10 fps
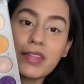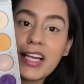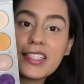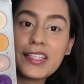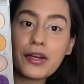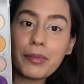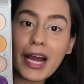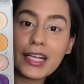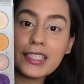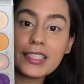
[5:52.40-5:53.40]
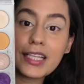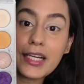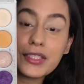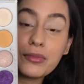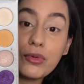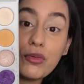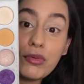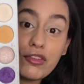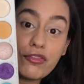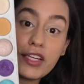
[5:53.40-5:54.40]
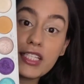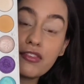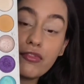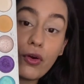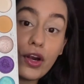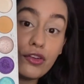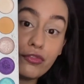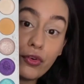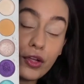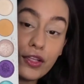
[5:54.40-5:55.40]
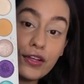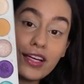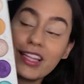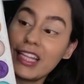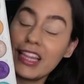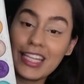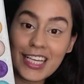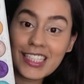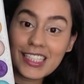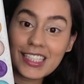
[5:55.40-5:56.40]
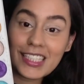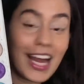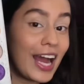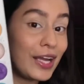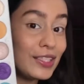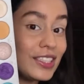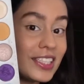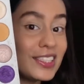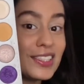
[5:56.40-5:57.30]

there a palette that is more perfect for a fall look than this? I don't think so.